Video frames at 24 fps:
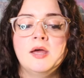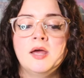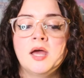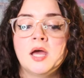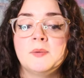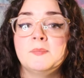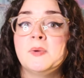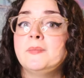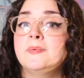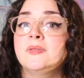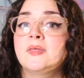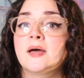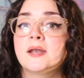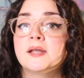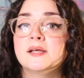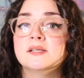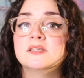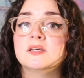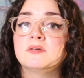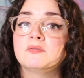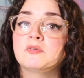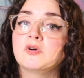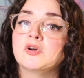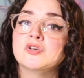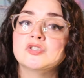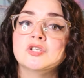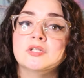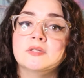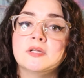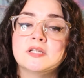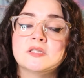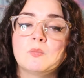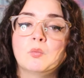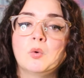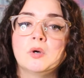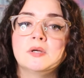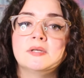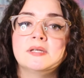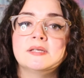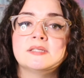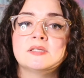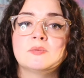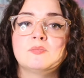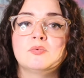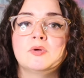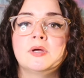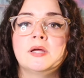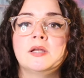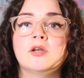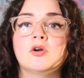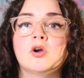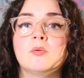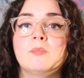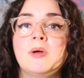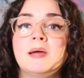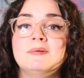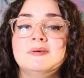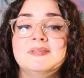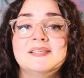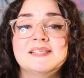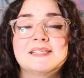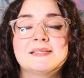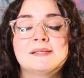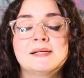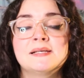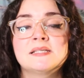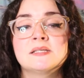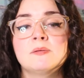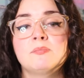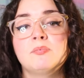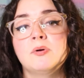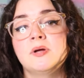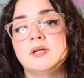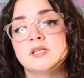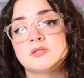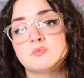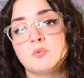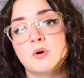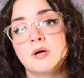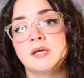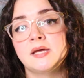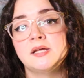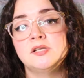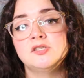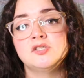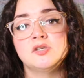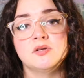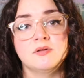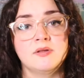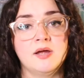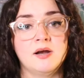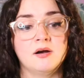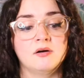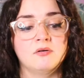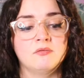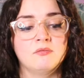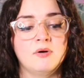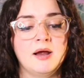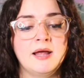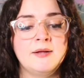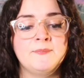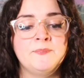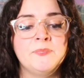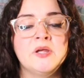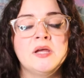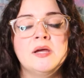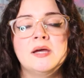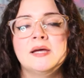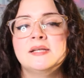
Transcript: And maybe that is a version that's more disciplined, or maybe this discipline is what gets you there, right?